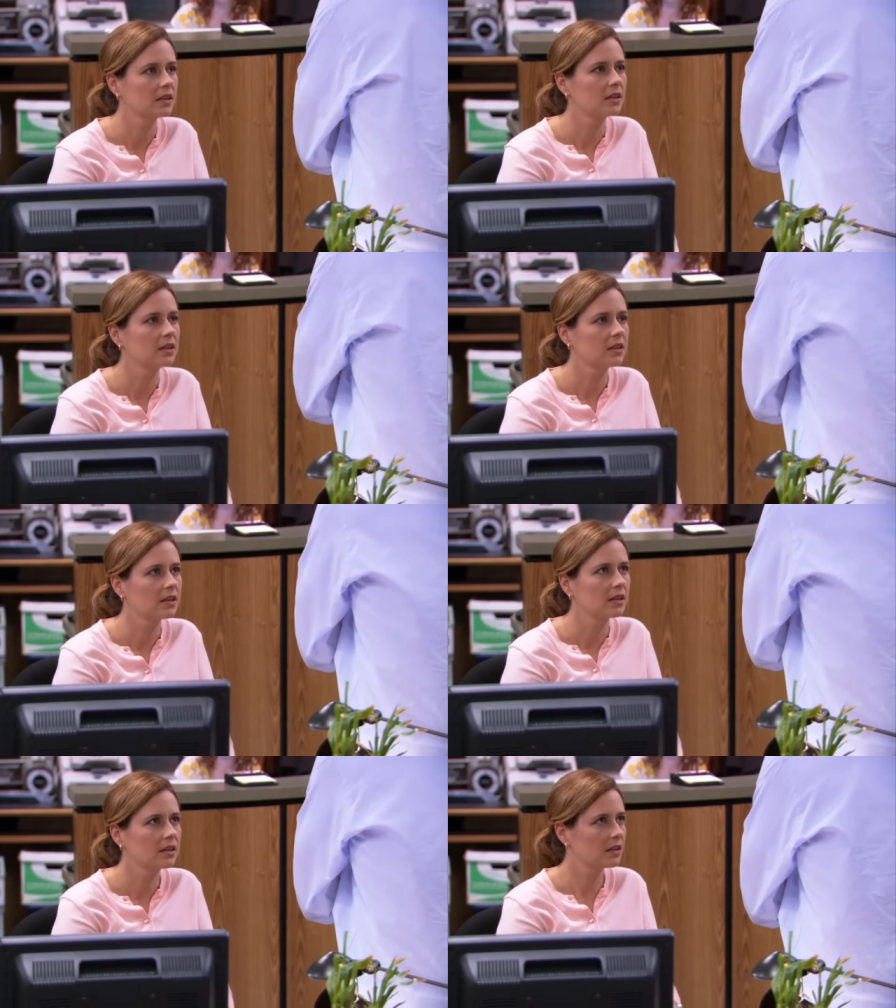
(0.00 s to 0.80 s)
up that
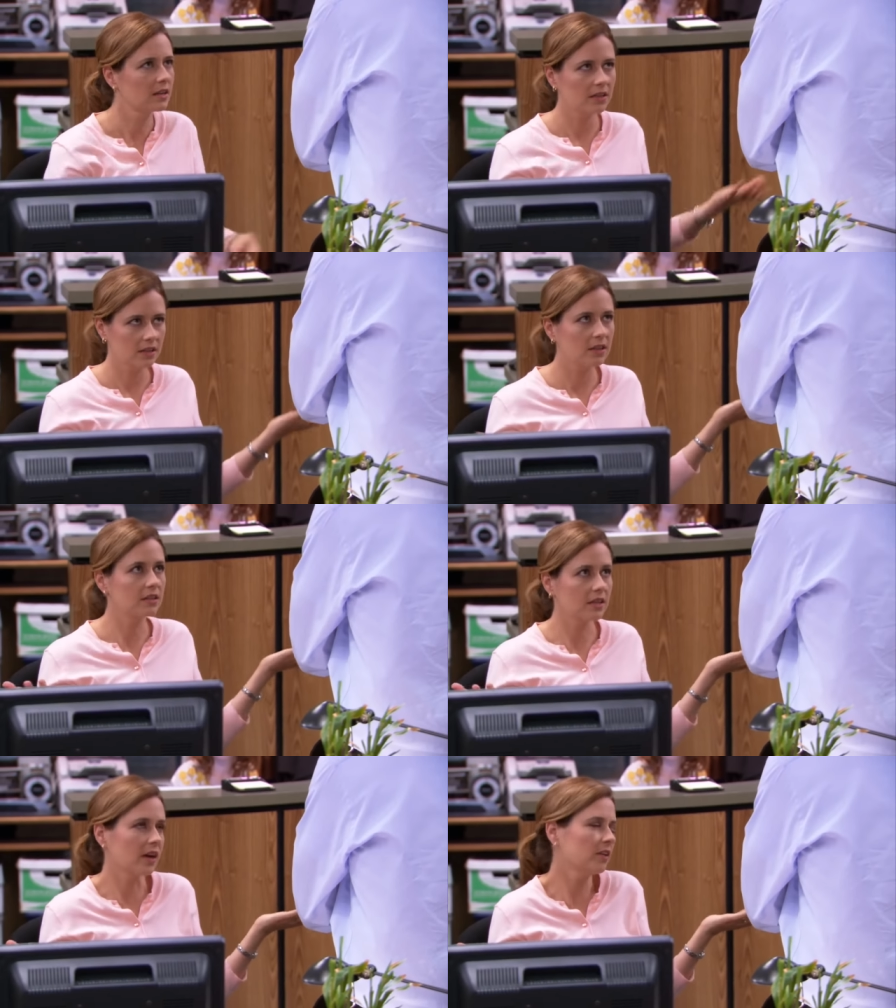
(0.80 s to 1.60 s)
prank, we get set
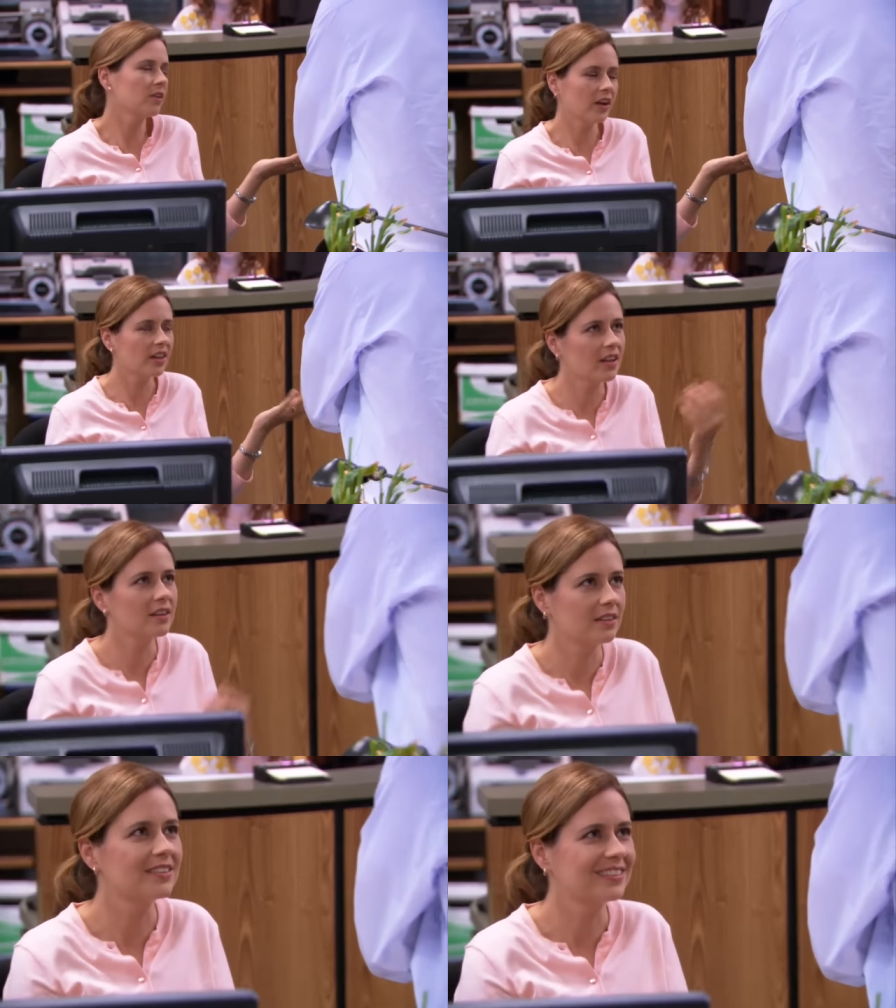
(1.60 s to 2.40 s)
up for a story that
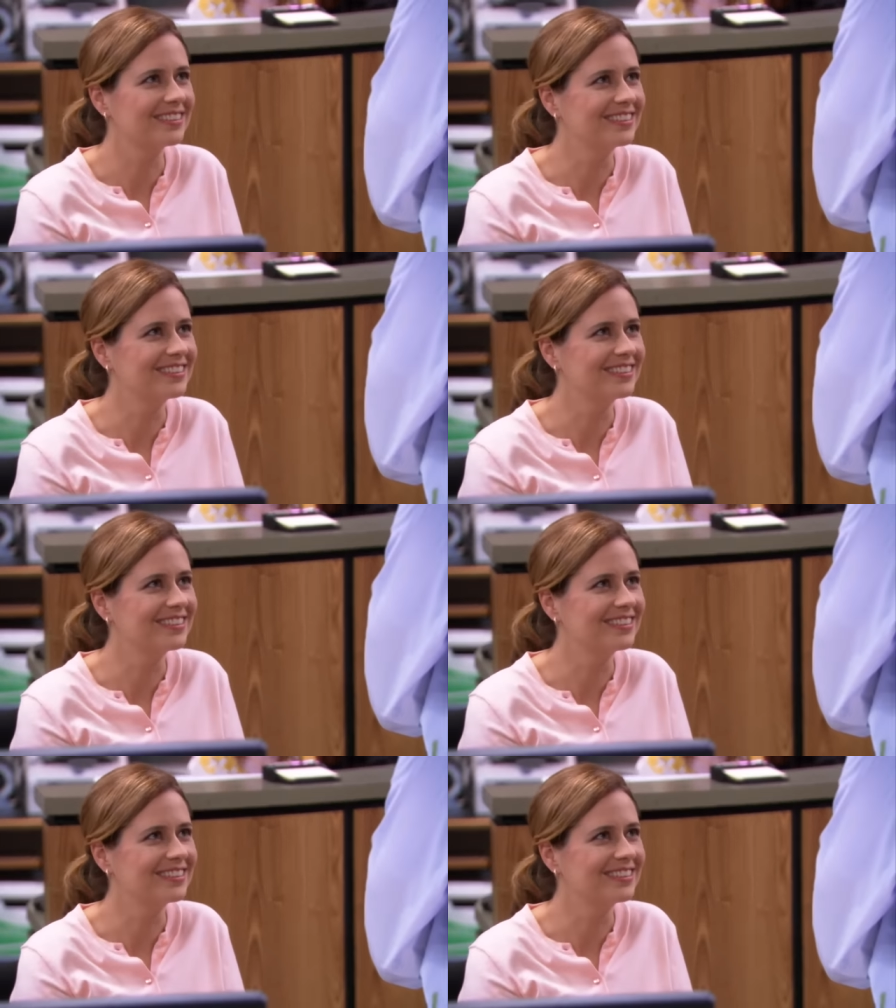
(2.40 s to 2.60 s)
I don't think